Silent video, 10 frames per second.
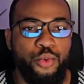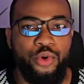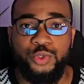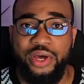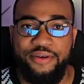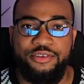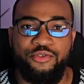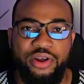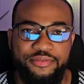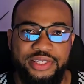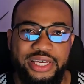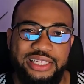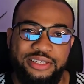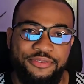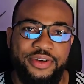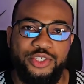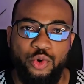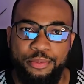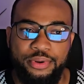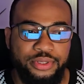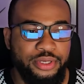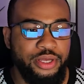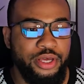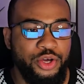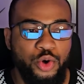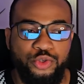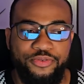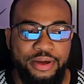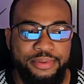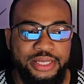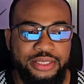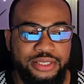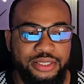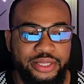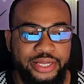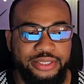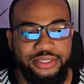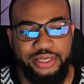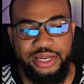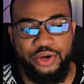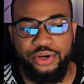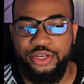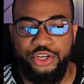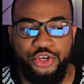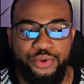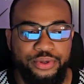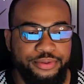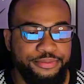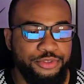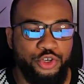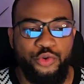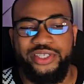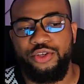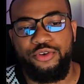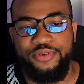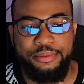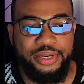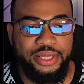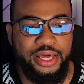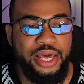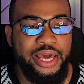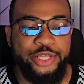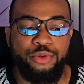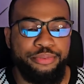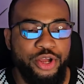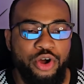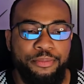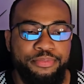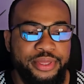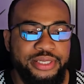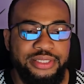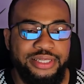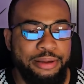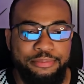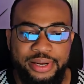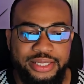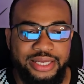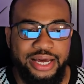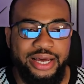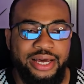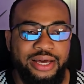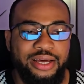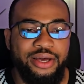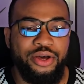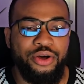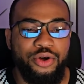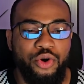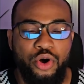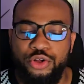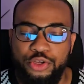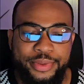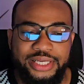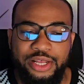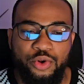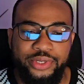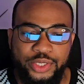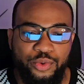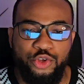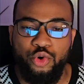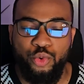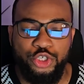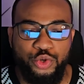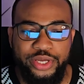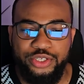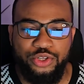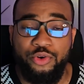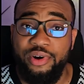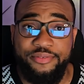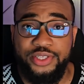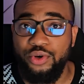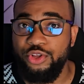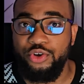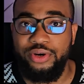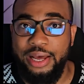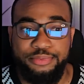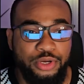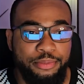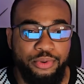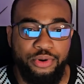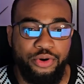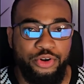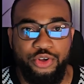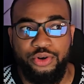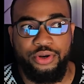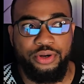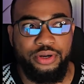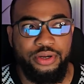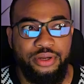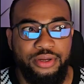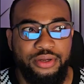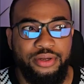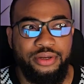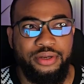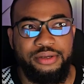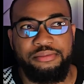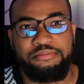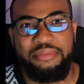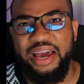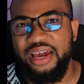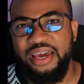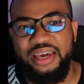Once we have the Revit interface open, go to Family, then click on New to create a new family. It will bring up these templates that are automatically loaded once you install Revit on your laptop or on your Mac, I